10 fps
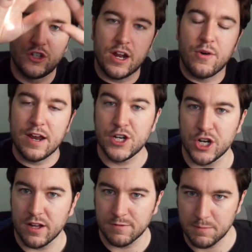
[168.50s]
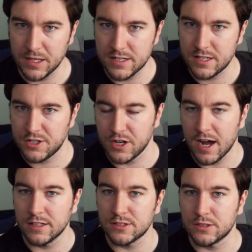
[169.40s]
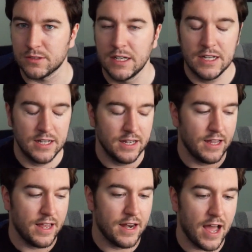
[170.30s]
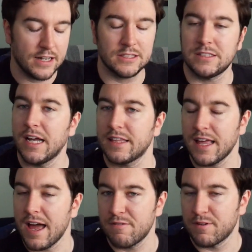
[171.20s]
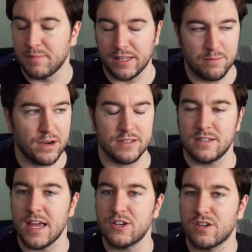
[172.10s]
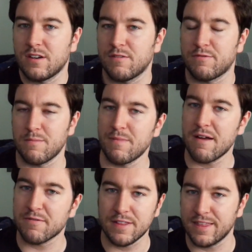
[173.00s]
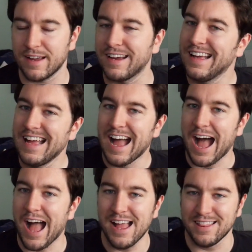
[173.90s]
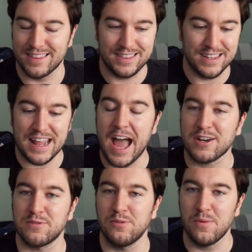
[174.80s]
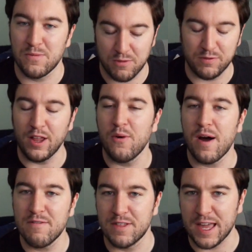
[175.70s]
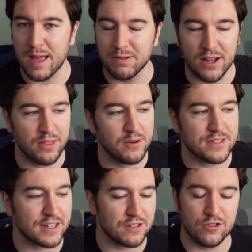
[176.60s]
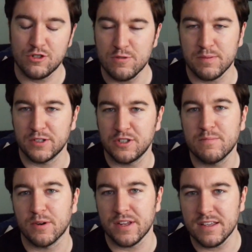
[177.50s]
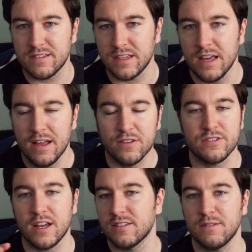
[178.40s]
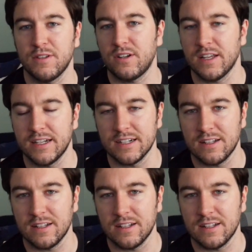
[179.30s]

generation of a PlayStation console. And I just like that, from like the presentation, from everything to the actual flow of the gameplay. Although it's like super duper easy, there's tons of little hidden